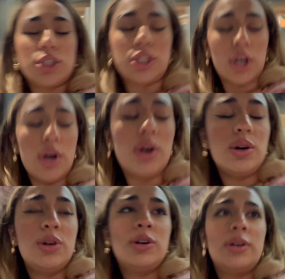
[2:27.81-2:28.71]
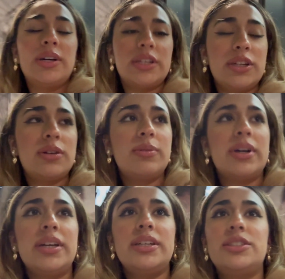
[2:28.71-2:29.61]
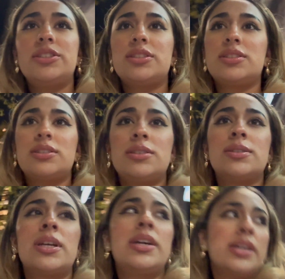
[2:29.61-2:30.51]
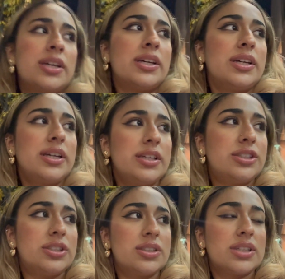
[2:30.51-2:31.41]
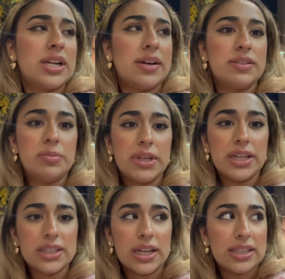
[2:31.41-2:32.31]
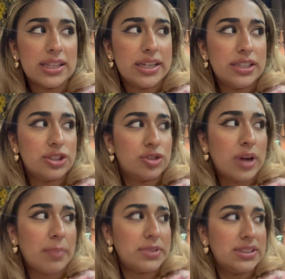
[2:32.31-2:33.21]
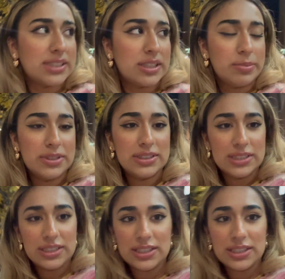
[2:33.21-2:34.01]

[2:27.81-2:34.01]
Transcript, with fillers: So, you know what? It's just it's uh, just gonna have to be like that. That lady is trapped inside the building.